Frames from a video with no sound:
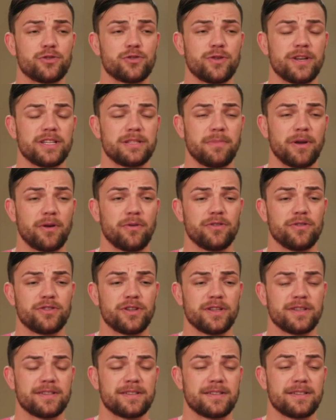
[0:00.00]
very stressed
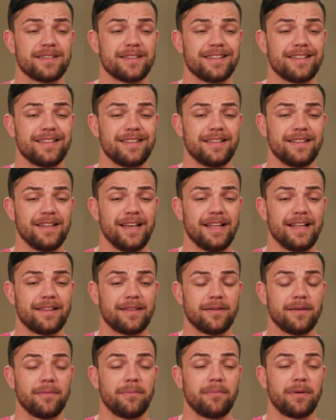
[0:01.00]
because she's
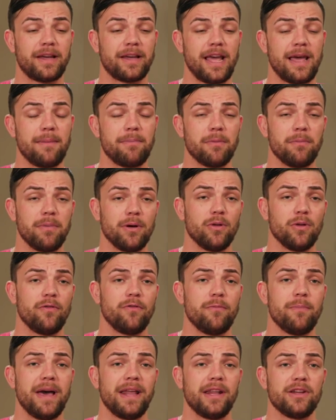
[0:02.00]
not
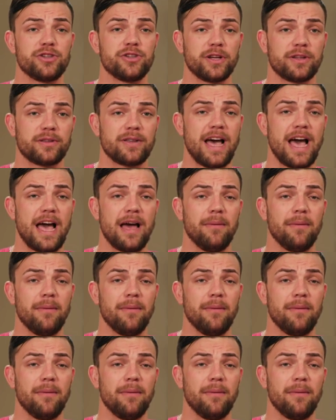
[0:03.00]
capable of managing